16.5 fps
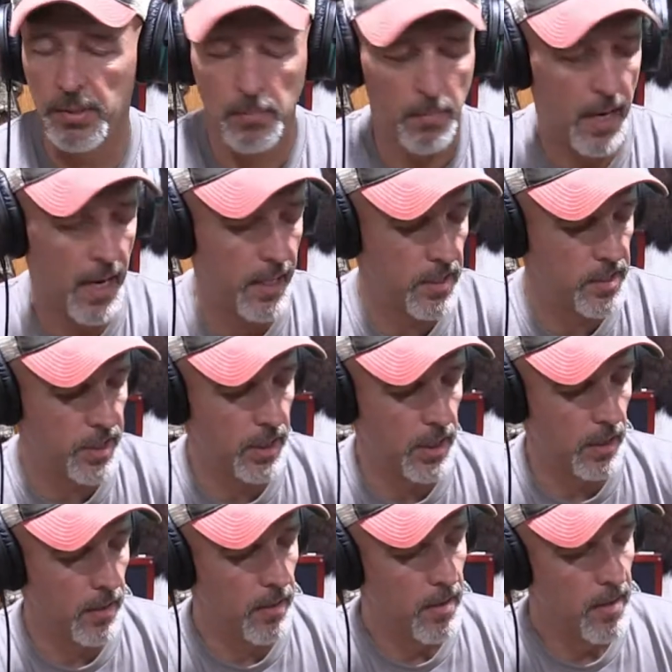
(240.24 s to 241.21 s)

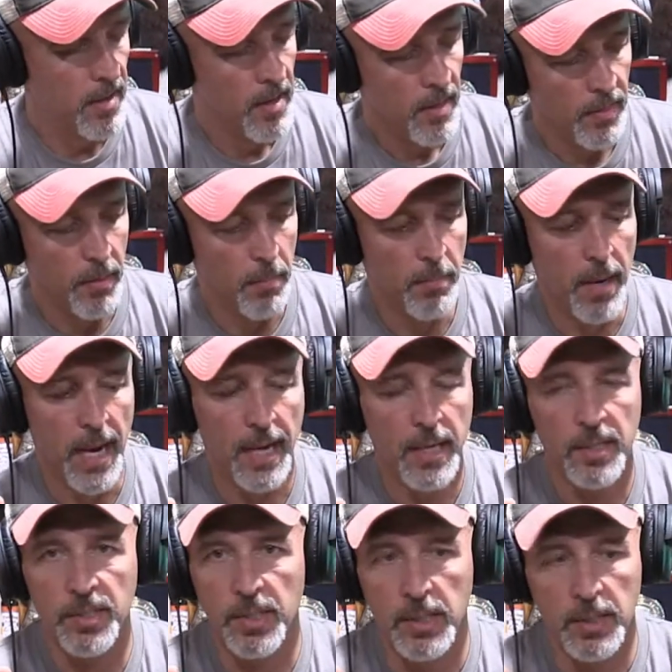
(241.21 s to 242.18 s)
magazine. The
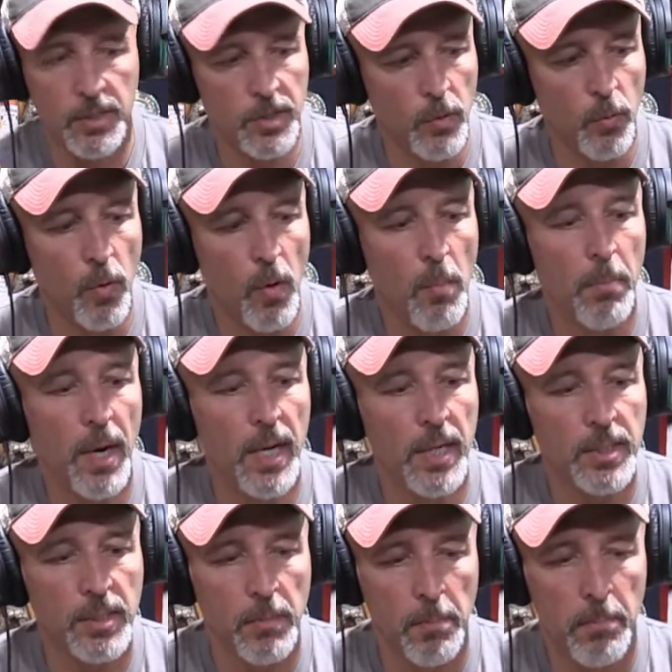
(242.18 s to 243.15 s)
magazine is a
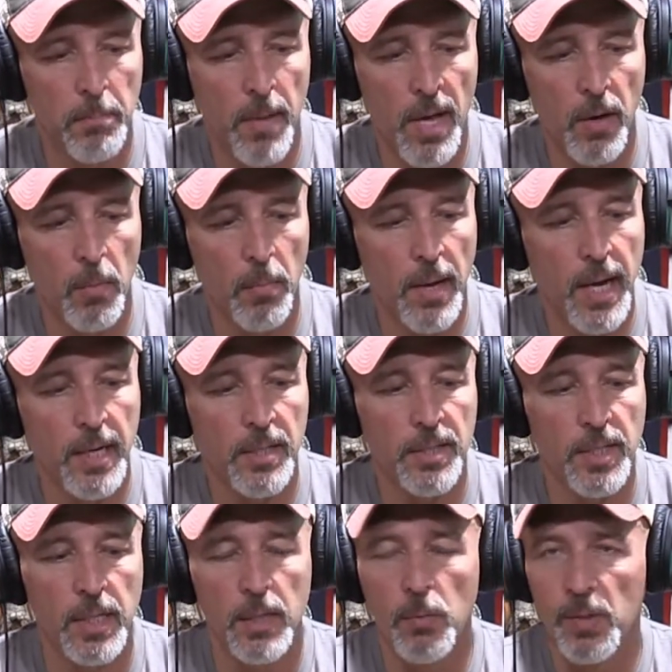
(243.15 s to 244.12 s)
robust metal
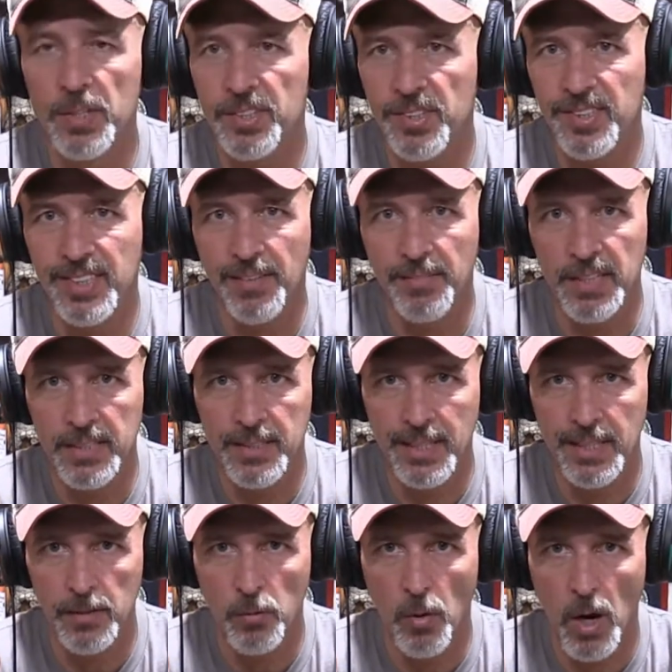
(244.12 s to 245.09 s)
magazine with
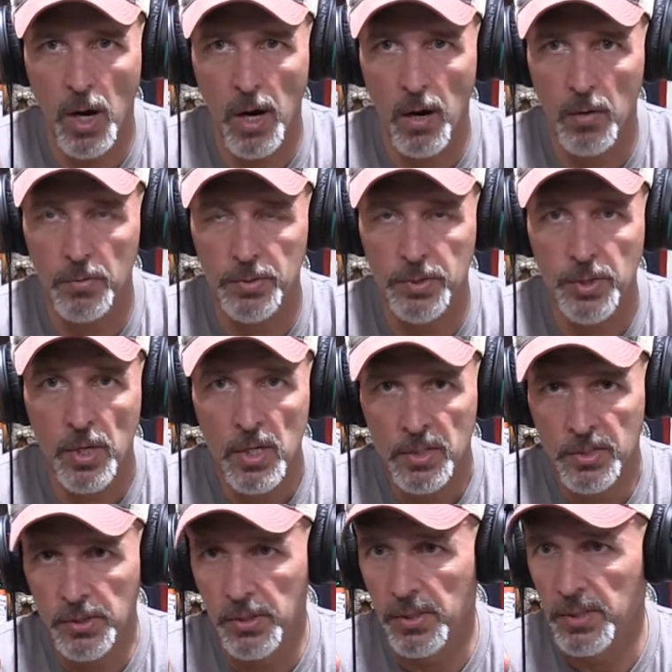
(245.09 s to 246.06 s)
17 rounds.
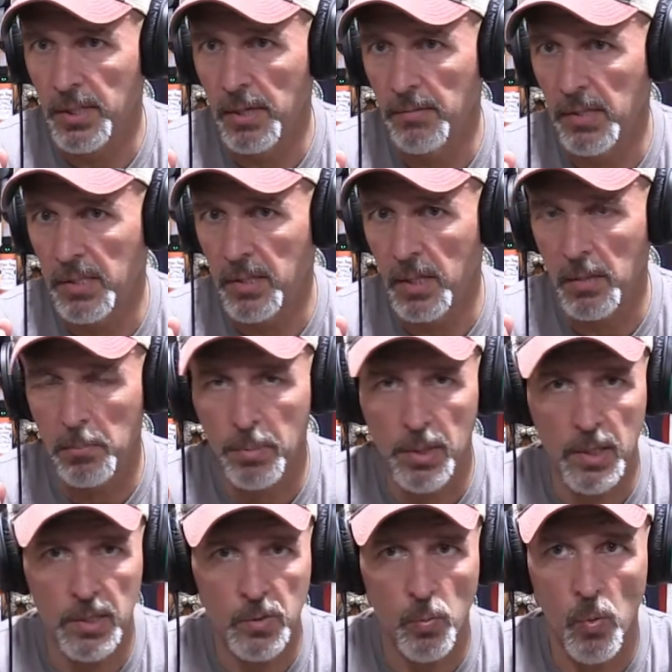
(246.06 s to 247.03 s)
So you're 17
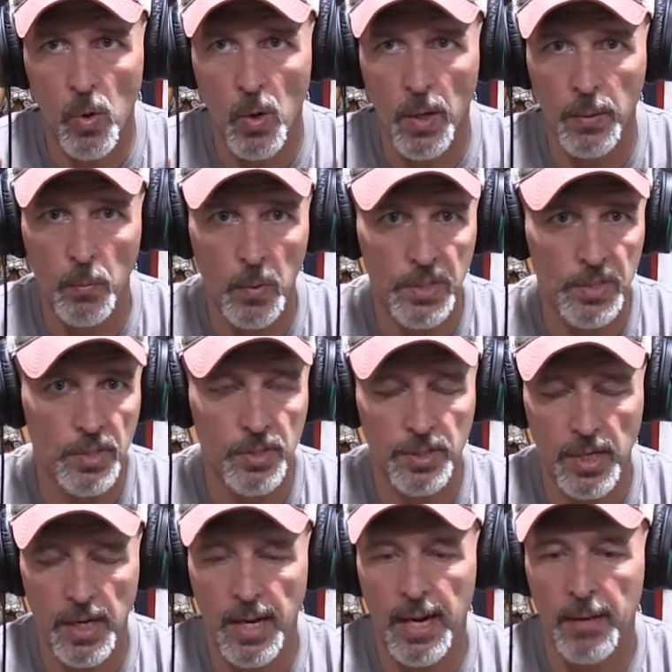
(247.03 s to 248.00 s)
plus 1, which is
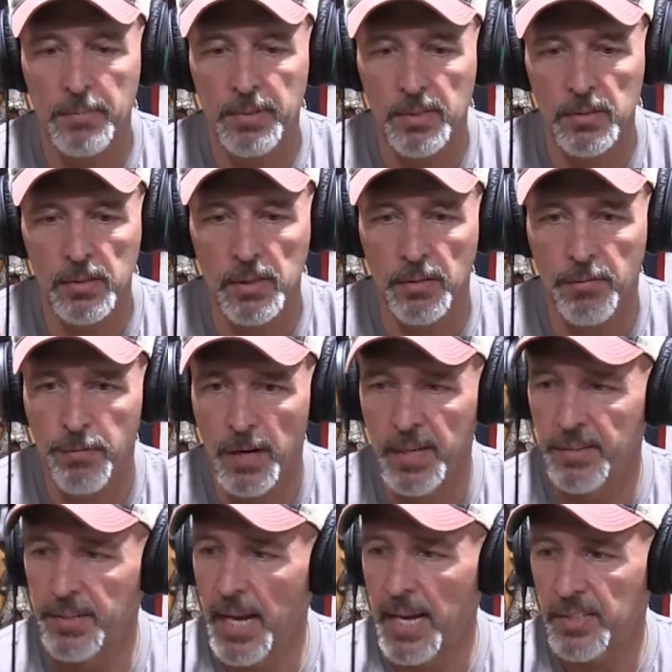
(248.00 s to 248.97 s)
absolutely
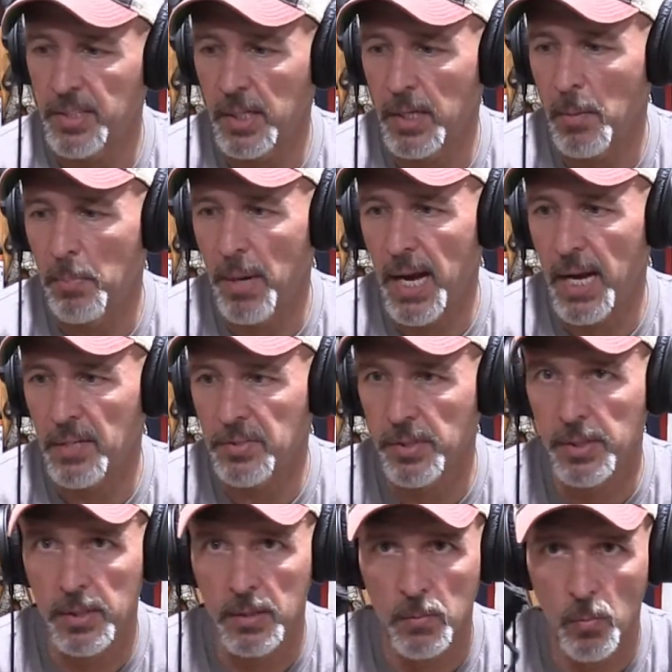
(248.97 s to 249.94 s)
fantastic
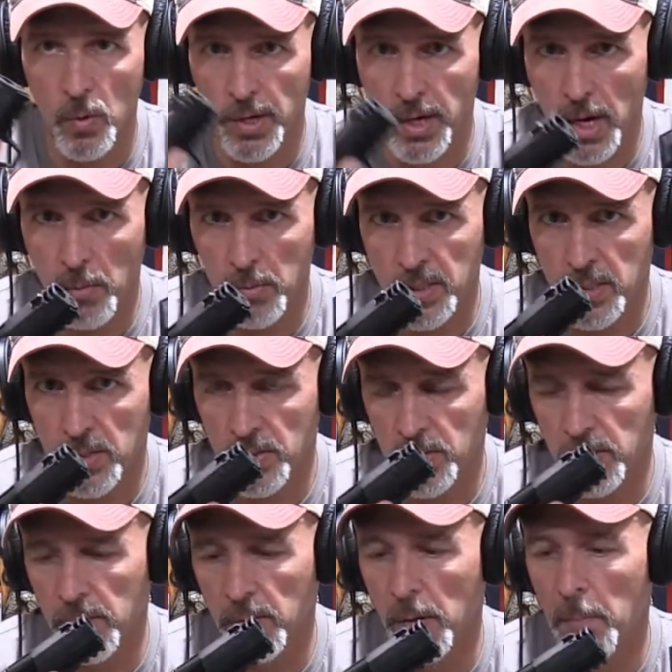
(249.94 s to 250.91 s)
capacity in what I would
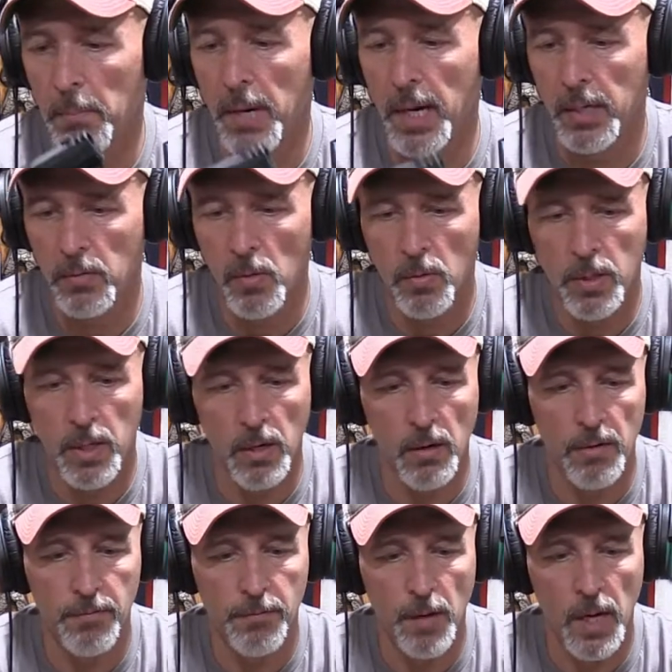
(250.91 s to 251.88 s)
consider a micro
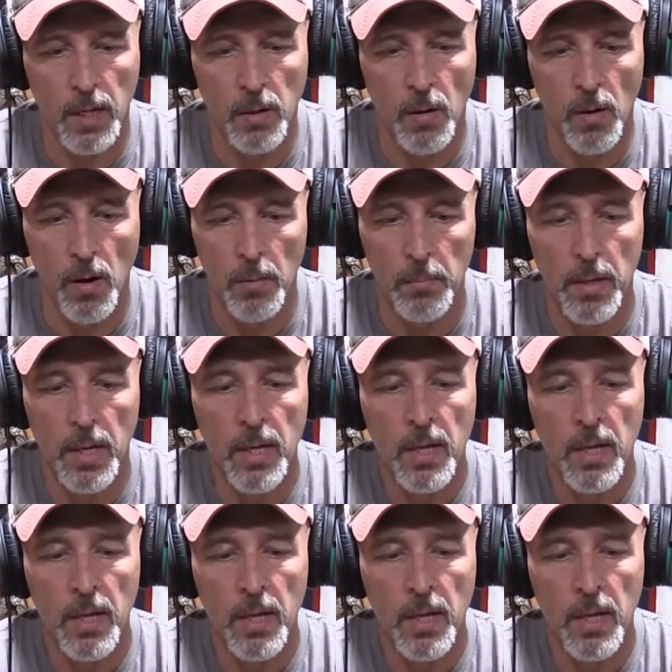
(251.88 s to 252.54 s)
carry firearm.